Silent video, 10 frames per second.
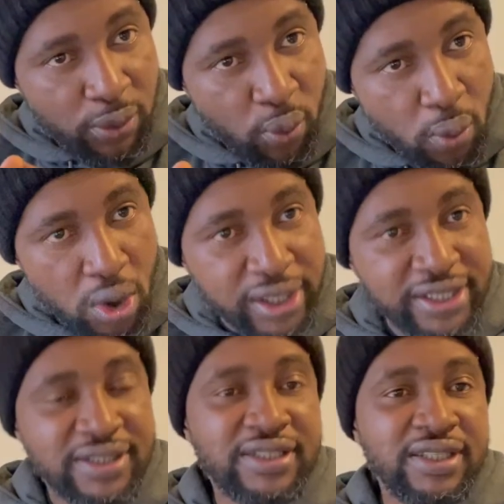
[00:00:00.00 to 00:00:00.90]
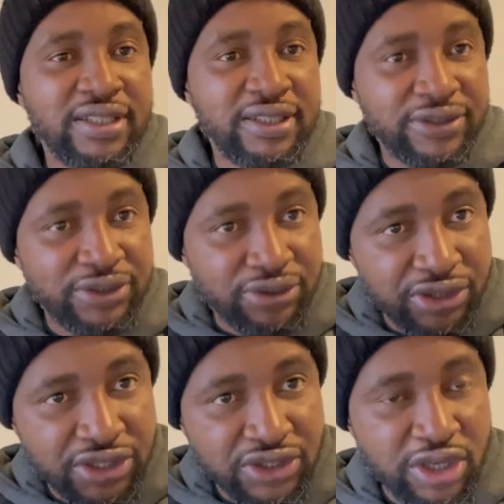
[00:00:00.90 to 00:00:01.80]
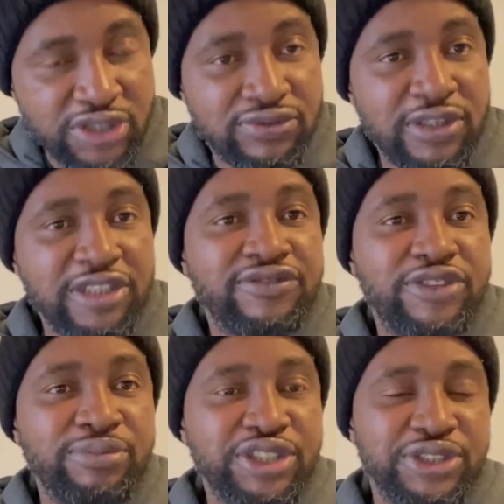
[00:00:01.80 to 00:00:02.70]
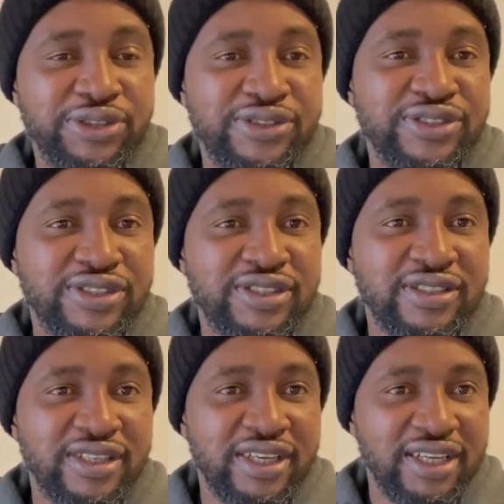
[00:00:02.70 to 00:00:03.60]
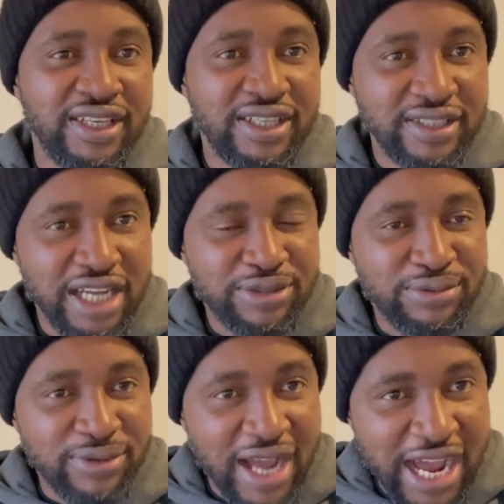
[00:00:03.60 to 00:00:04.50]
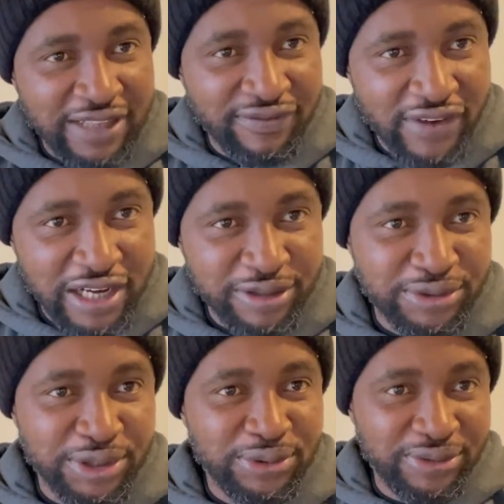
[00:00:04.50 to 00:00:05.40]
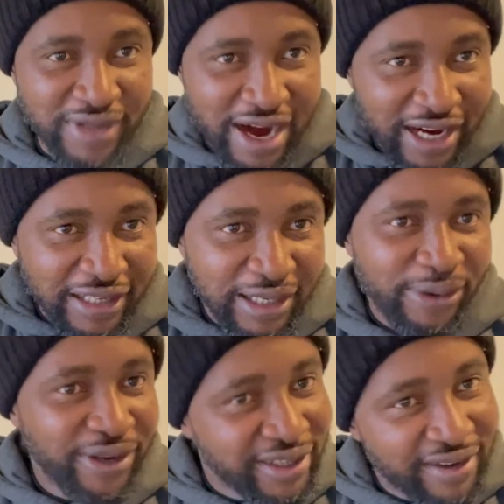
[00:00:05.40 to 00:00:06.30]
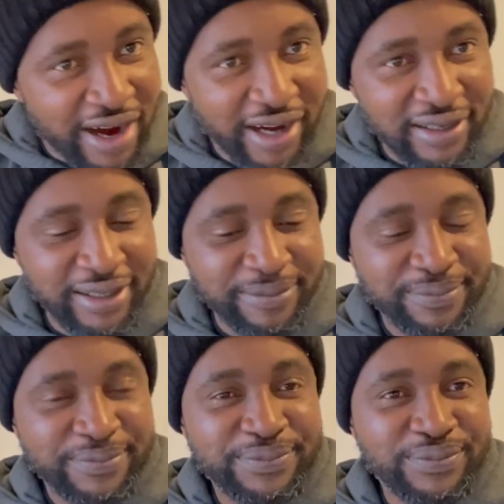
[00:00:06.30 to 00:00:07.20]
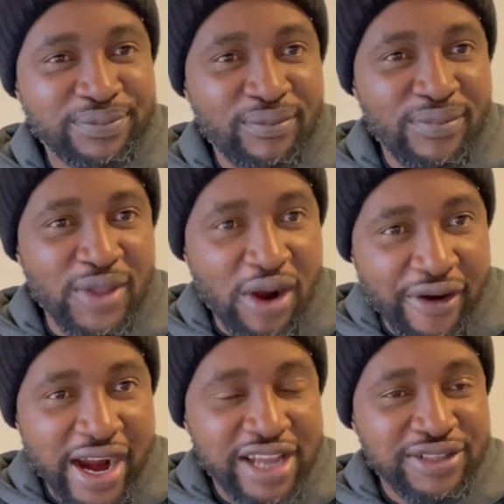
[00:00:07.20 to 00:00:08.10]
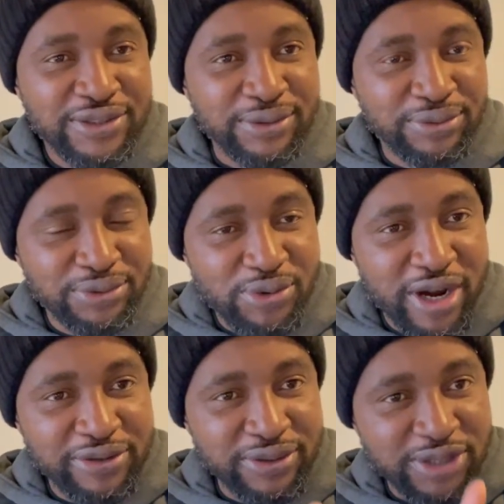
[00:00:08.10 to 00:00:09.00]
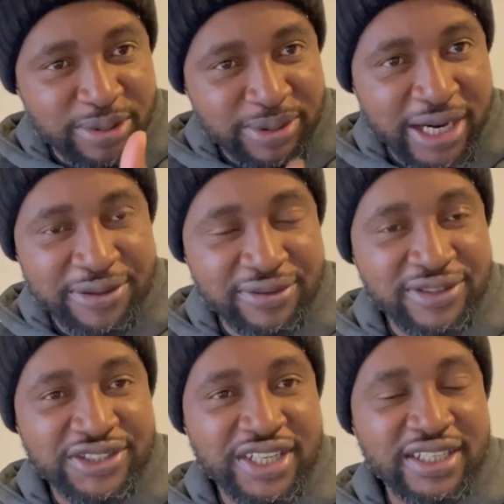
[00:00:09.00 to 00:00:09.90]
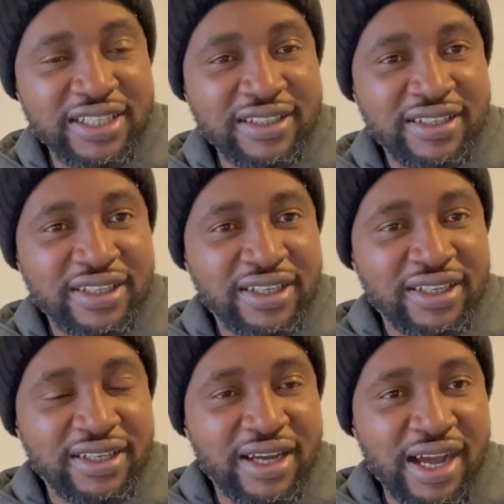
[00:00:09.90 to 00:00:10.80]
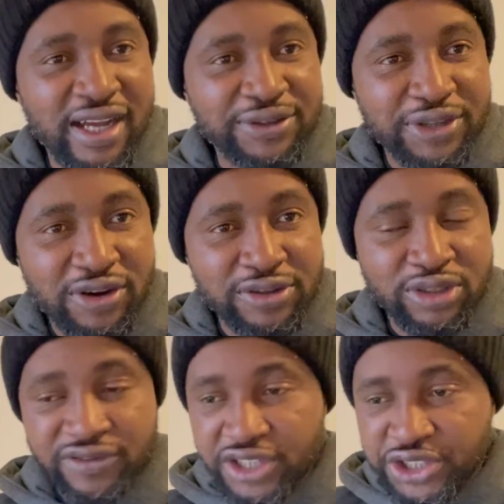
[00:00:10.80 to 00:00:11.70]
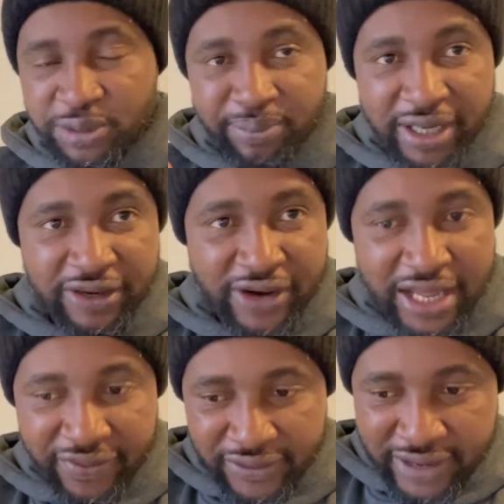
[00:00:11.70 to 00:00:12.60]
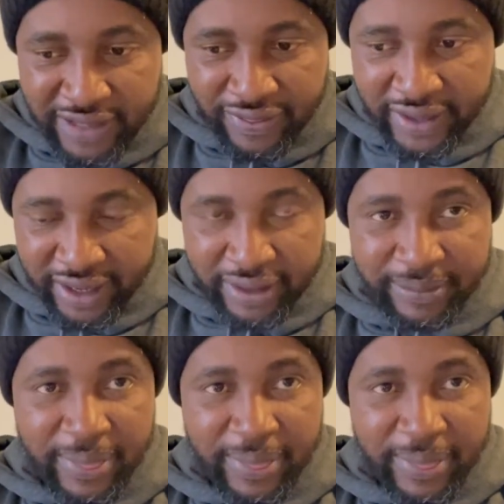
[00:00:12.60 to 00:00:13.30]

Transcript: quality, resourceful informations that could add value to you directly or indirectly. All right, so do well to subscribe to this channel and turn on the notification bell right there.